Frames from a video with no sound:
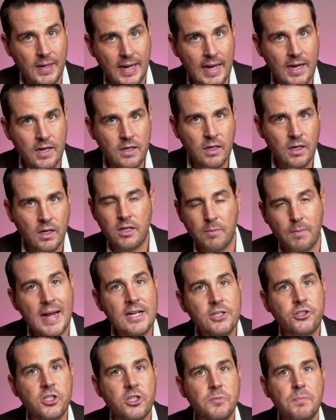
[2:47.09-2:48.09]
and you
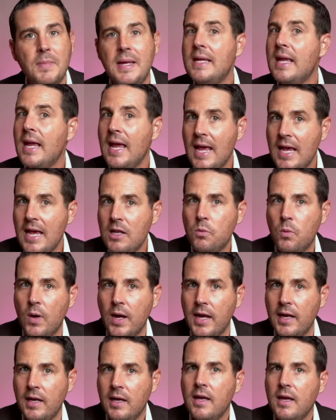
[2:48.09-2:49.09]
might just make
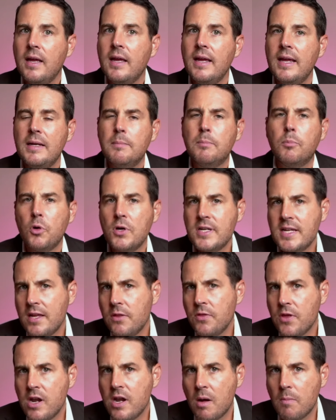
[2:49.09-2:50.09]
headway in
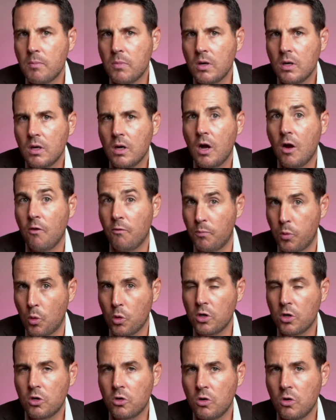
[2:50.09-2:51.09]
bringing the number of
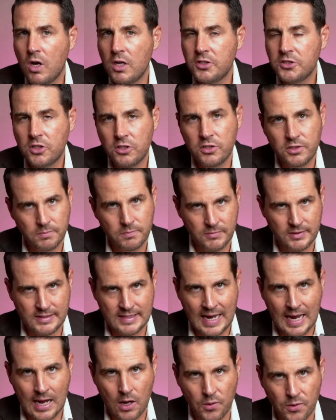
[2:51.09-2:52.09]
border crossers
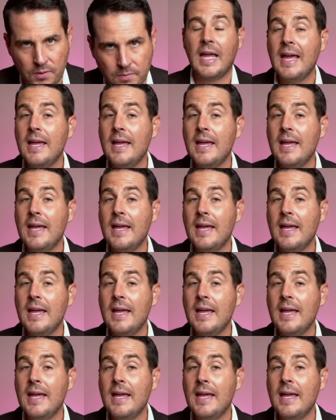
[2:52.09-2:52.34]
down.